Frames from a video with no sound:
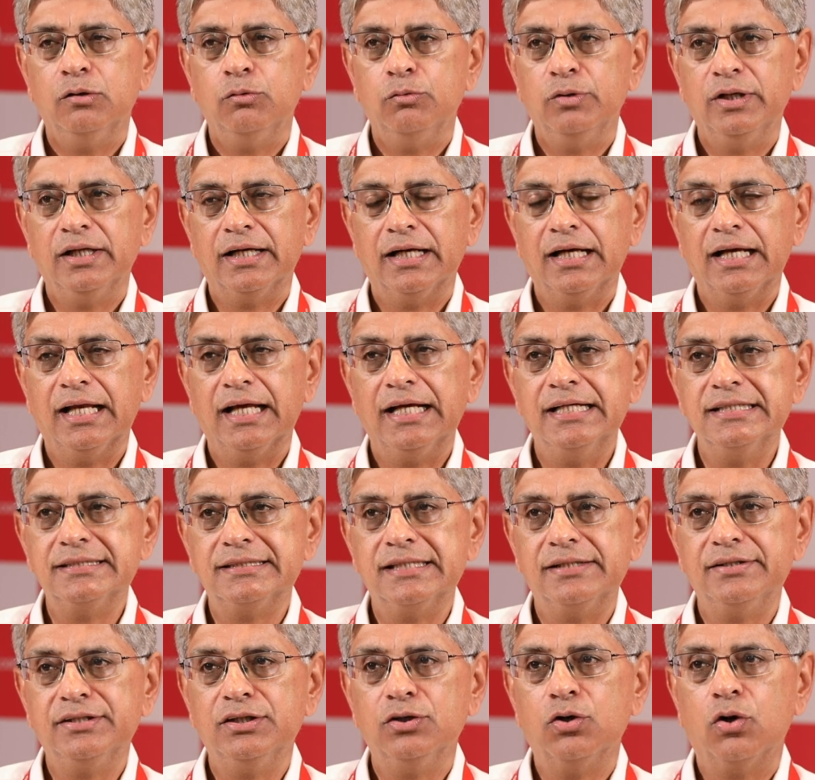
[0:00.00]
we
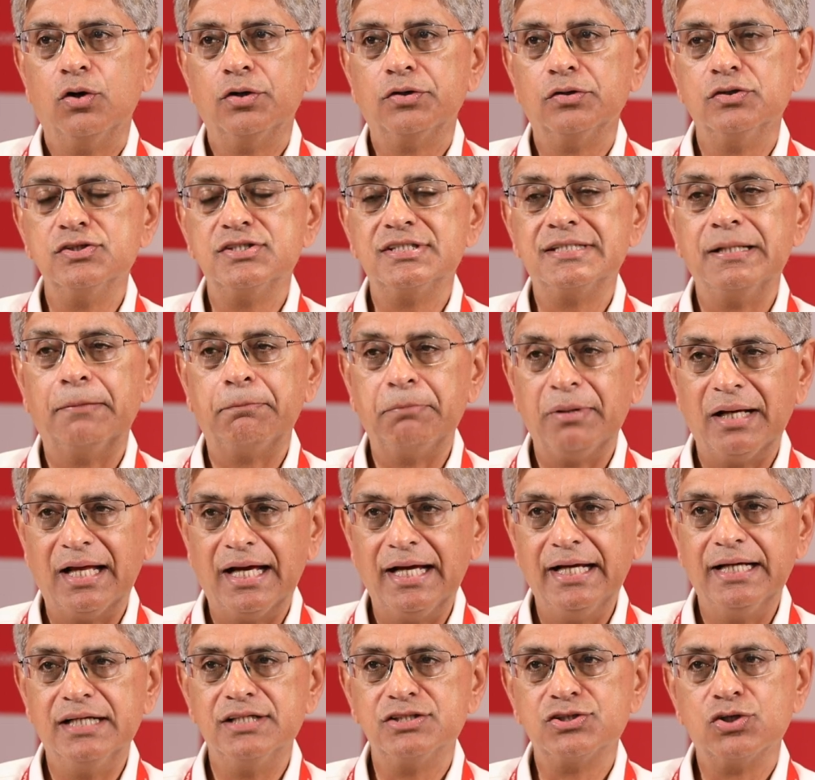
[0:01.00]
realized that the auto
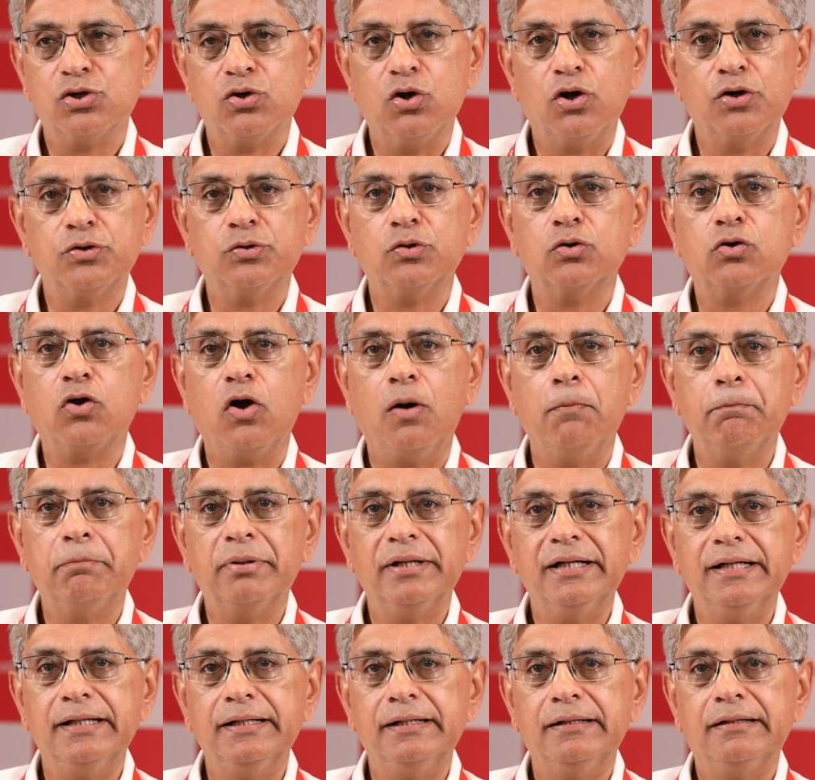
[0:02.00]
suppliers or auto
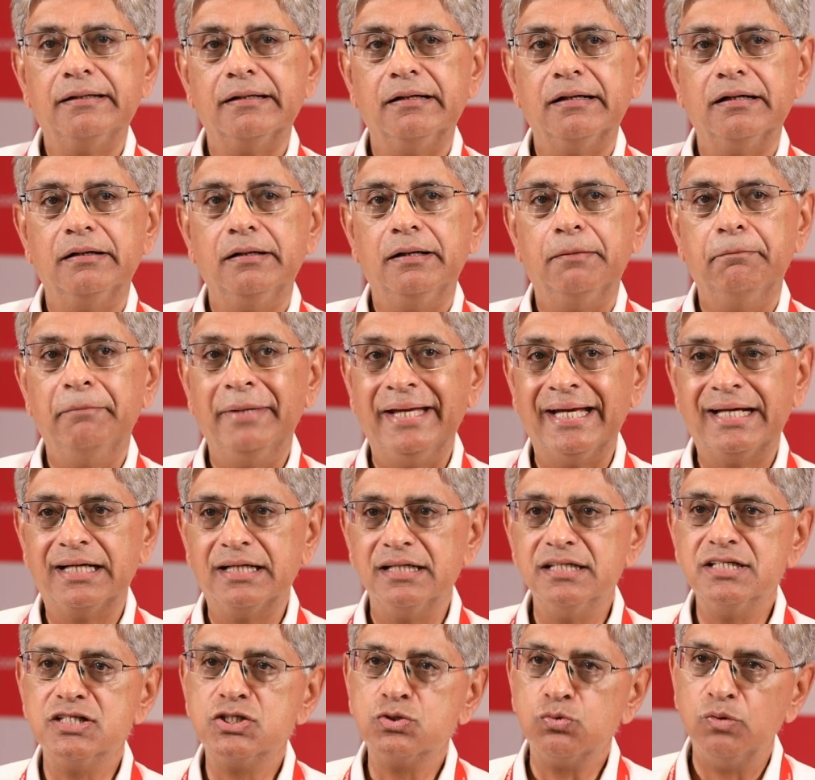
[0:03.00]
component
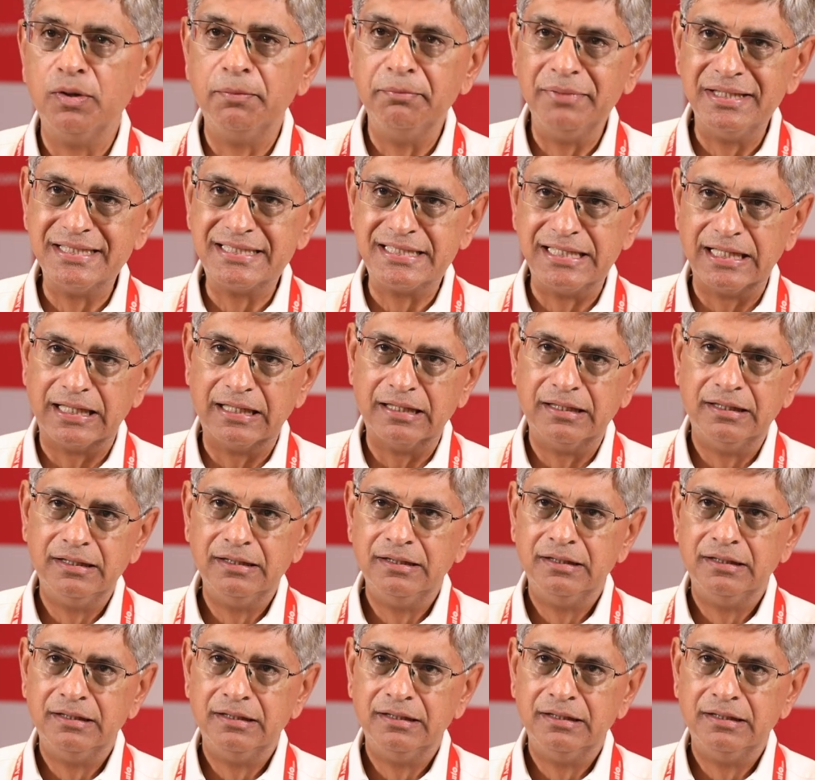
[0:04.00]
makers were missing.